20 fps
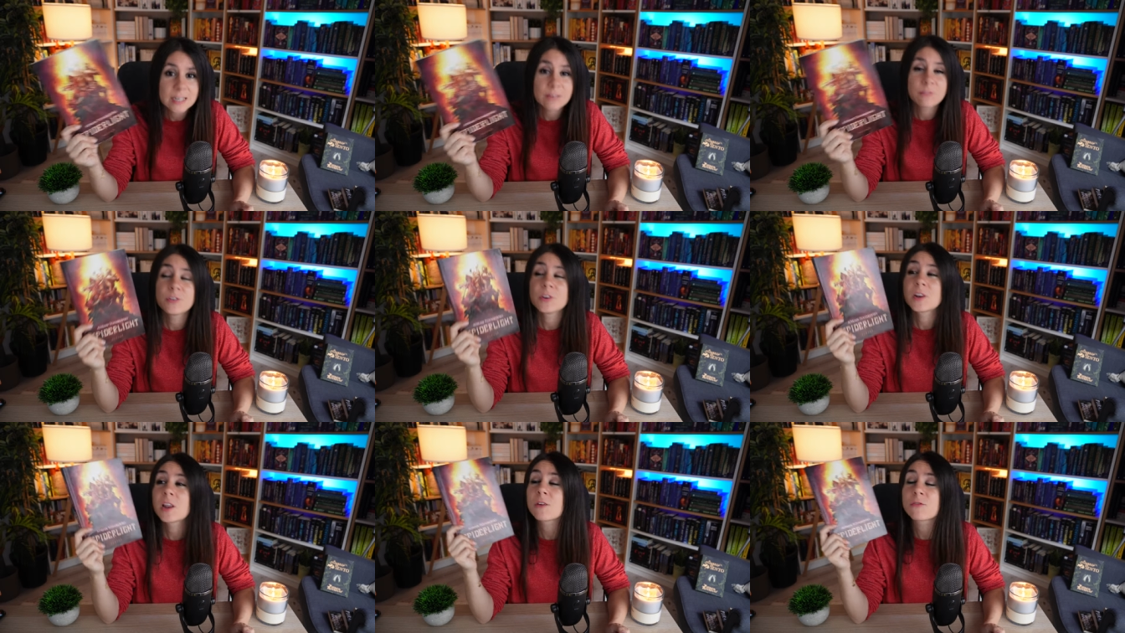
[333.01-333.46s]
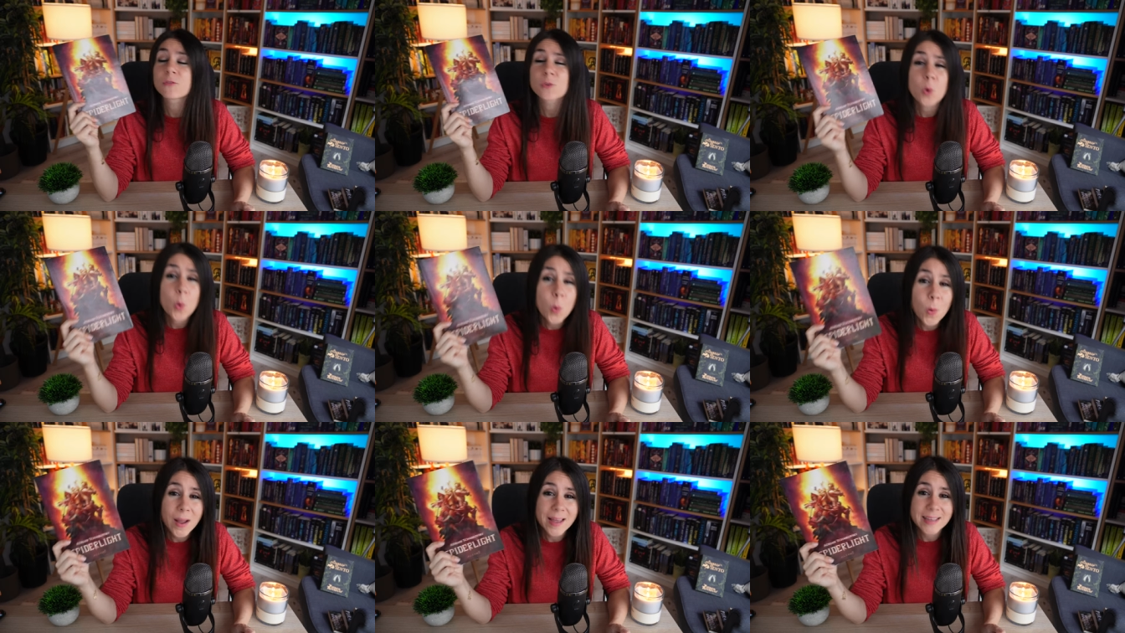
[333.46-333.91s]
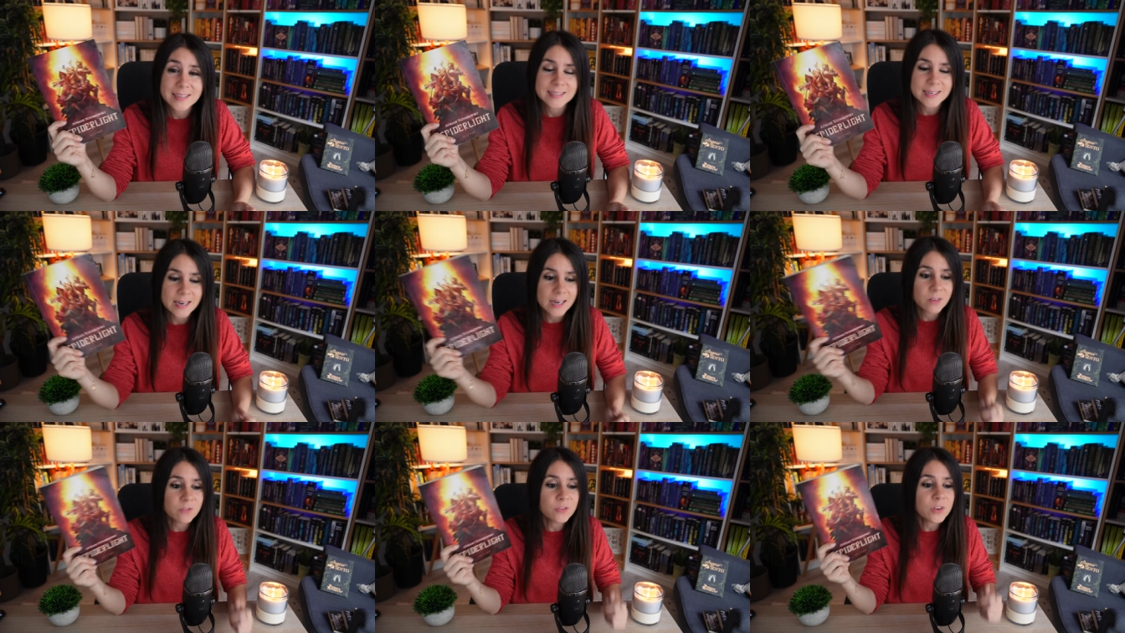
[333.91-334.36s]
if you love quests,
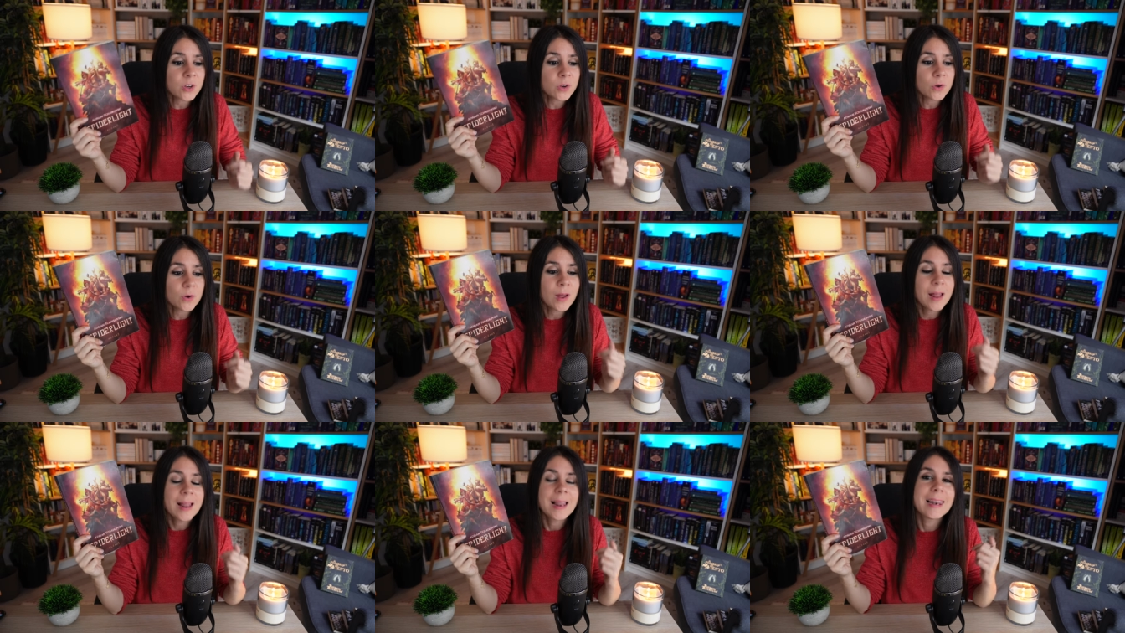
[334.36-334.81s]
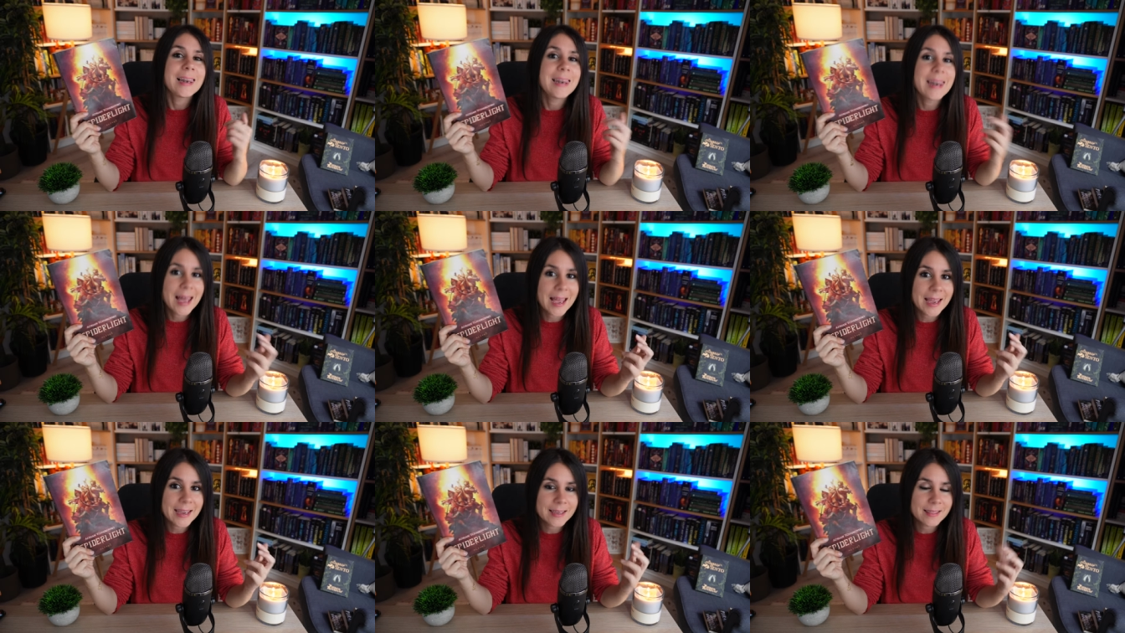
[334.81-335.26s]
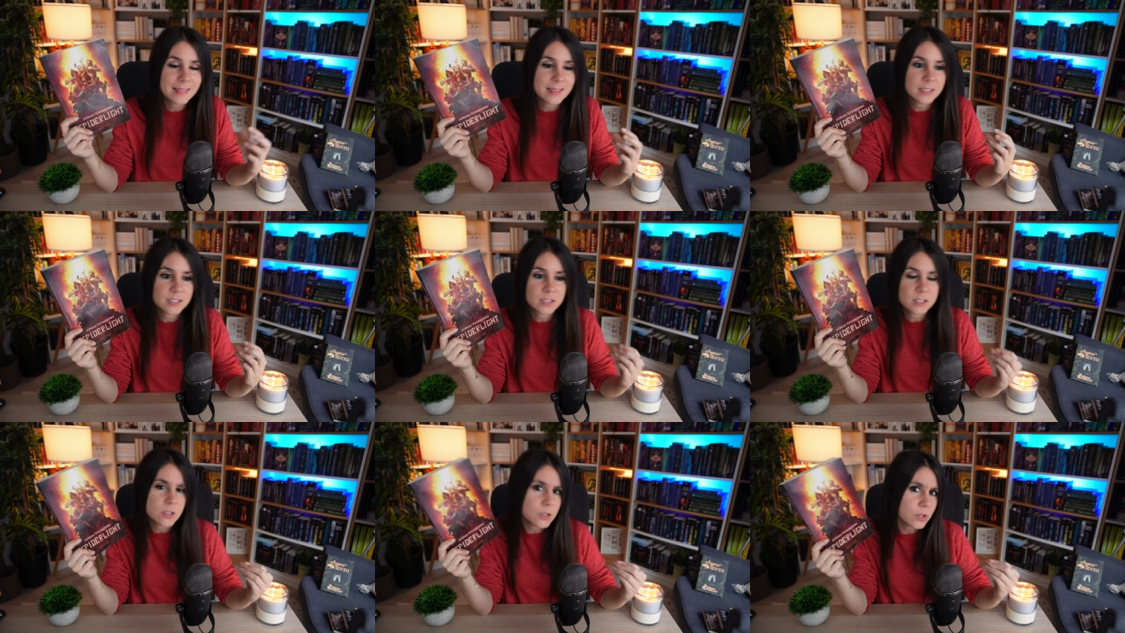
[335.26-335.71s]
and if you like
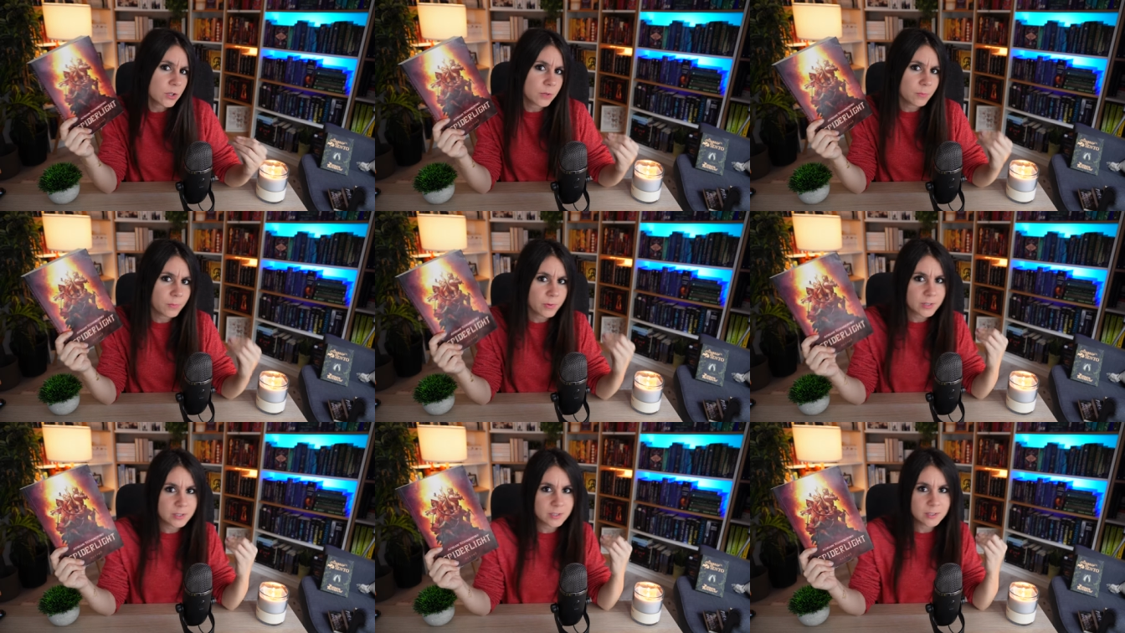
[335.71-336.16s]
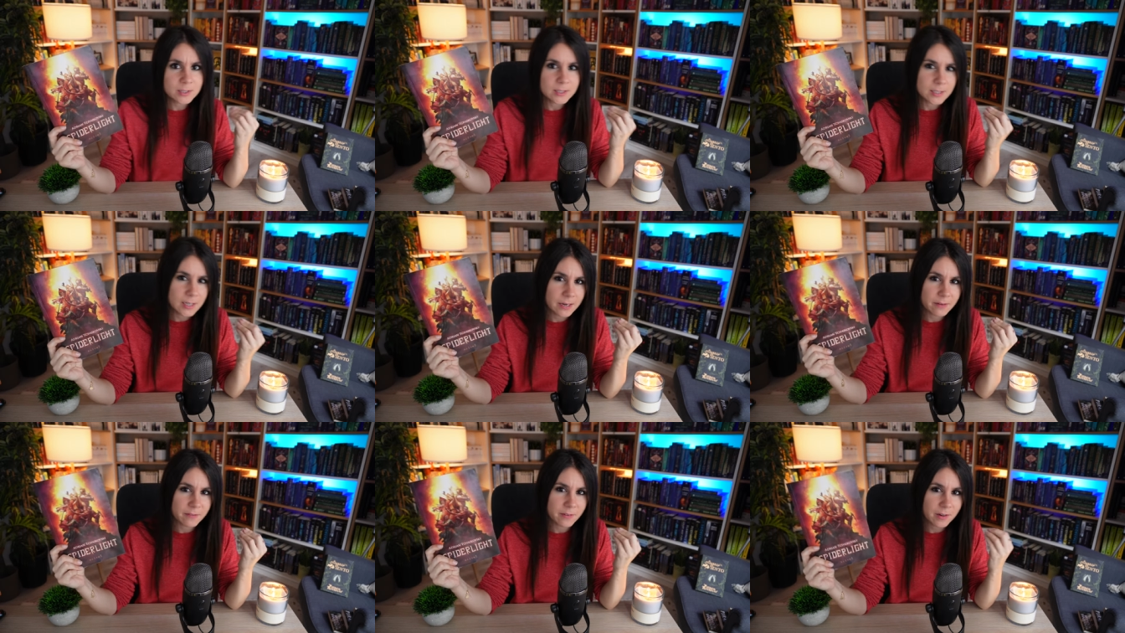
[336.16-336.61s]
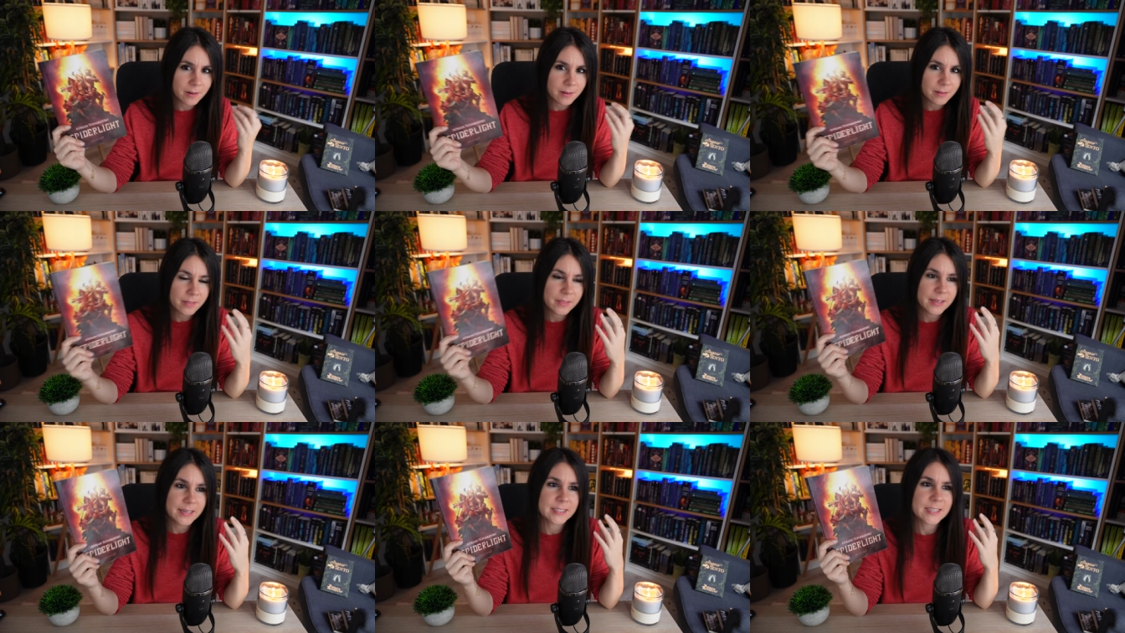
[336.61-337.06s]
this good versus evil,
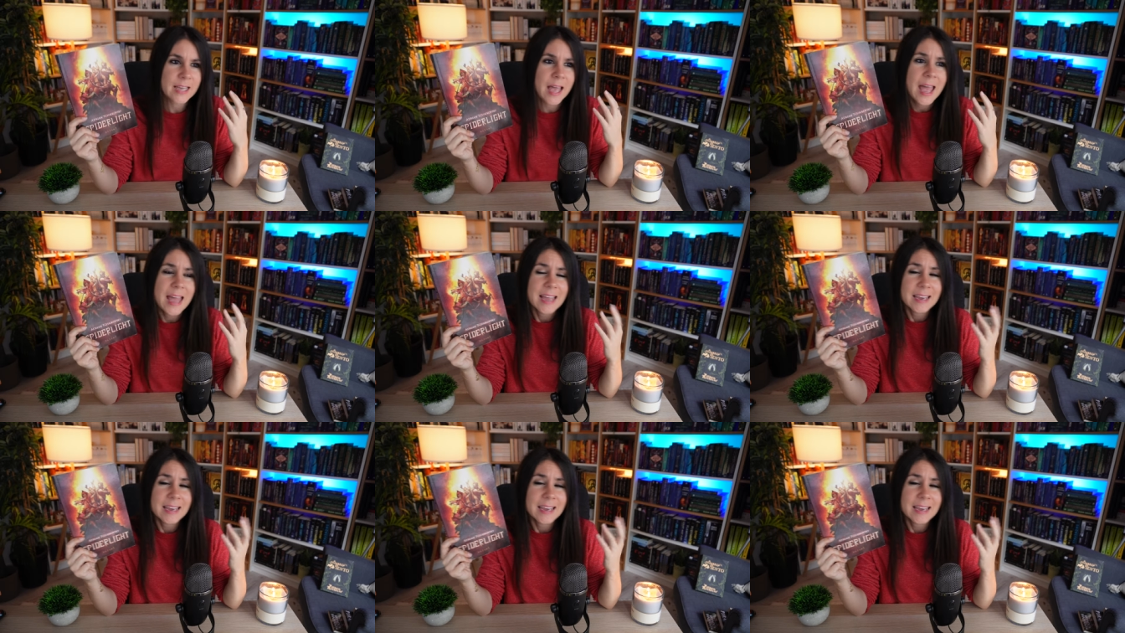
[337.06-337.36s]
this